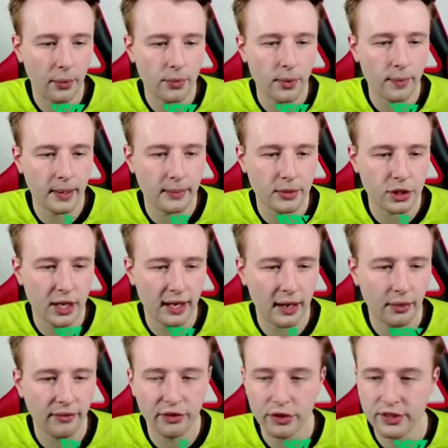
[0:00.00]
We won't be able to check out the
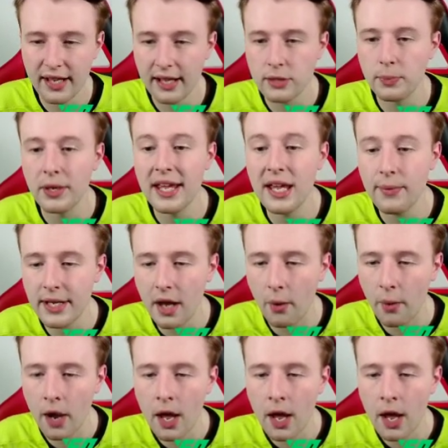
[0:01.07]
full stats, but here we go.